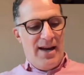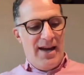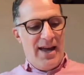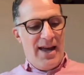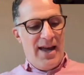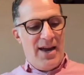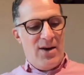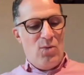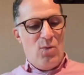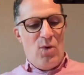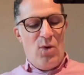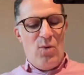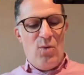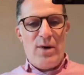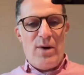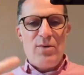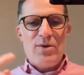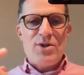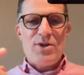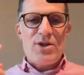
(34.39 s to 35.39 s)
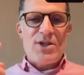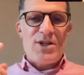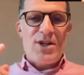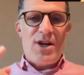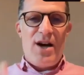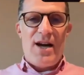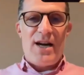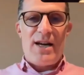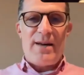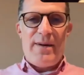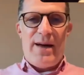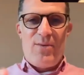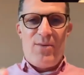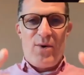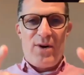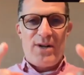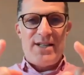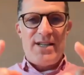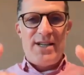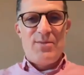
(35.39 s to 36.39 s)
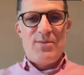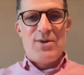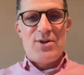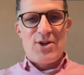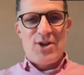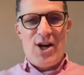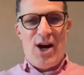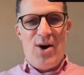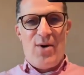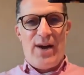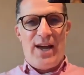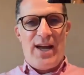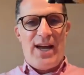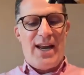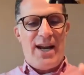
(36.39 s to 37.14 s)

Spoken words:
And what we were just talking about and where Tim was going,